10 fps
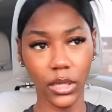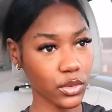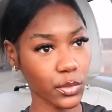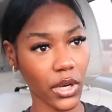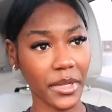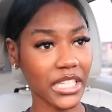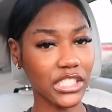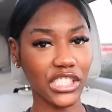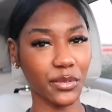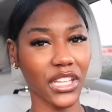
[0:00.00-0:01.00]
up swooped it up and
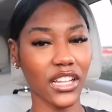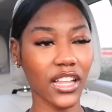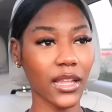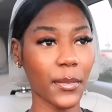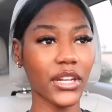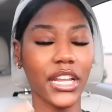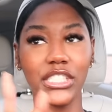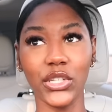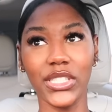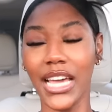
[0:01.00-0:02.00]
then just put the claw clip on
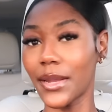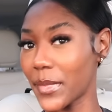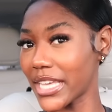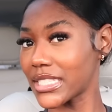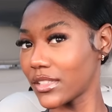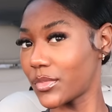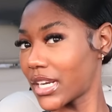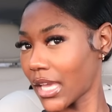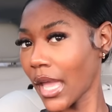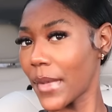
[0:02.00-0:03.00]
there so it's kind of messy
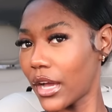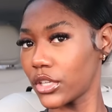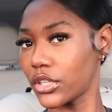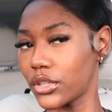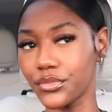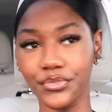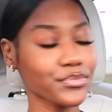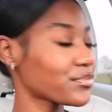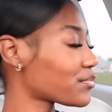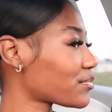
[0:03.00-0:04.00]
but it came out cute
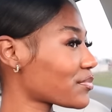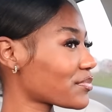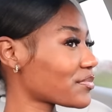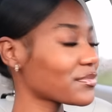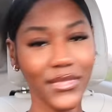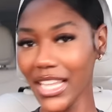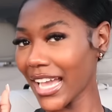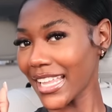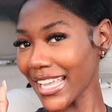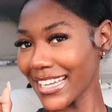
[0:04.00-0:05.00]

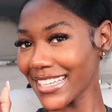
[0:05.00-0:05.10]
I like